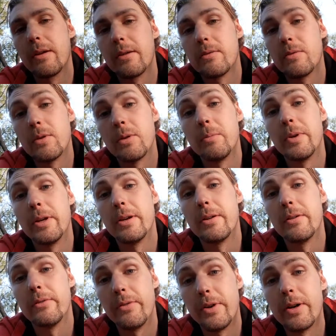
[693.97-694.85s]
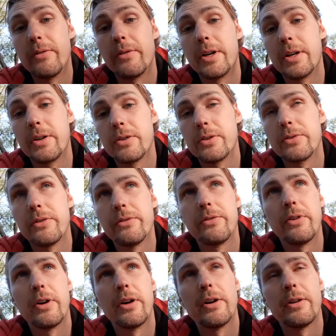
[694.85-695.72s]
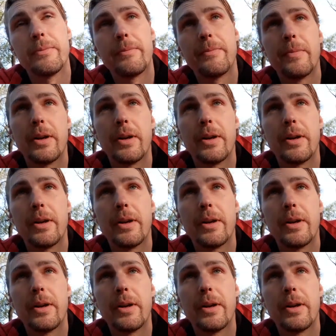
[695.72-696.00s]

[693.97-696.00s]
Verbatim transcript: it will be very very useful for her.